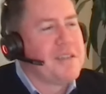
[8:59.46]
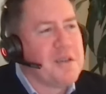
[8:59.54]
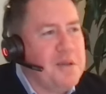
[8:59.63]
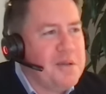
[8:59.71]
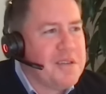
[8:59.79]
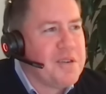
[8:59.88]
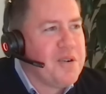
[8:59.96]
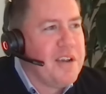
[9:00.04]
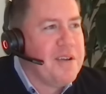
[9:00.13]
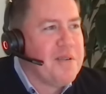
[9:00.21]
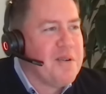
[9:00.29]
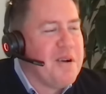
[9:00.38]
the clothes and
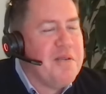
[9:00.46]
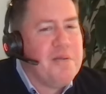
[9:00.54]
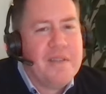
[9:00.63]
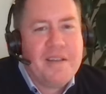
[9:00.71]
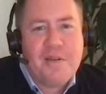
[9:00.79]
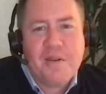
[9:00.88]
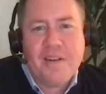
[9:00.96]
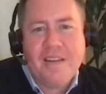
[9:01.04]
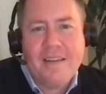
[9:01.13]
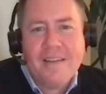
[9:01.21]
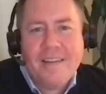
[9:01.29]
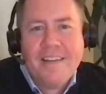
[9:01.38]
create your own that you're
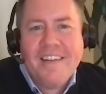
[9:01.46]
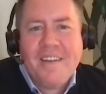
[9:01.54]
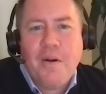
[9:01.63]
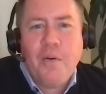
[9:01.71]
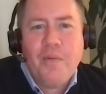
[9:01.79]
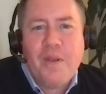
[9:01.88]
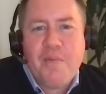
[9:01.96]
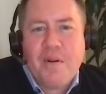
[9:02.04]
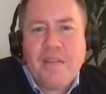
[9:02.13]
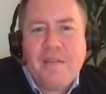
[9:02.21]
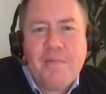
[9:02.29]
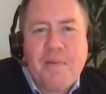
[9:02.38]
gonna only wear
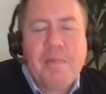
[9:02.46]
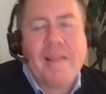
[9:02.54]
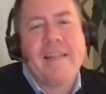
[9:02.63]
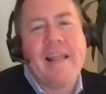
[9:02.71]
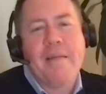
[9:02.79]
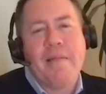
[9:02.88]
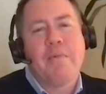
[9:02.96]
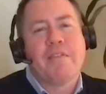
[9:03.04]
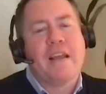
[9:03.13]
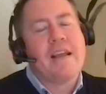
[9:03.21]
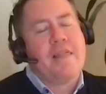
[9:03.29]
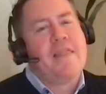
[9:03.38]
the. But then that that was
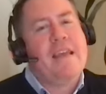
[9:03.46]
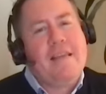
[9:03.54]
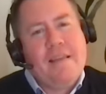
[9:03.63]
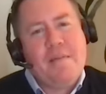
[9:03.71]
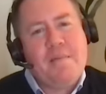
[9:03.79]
like a thing. Then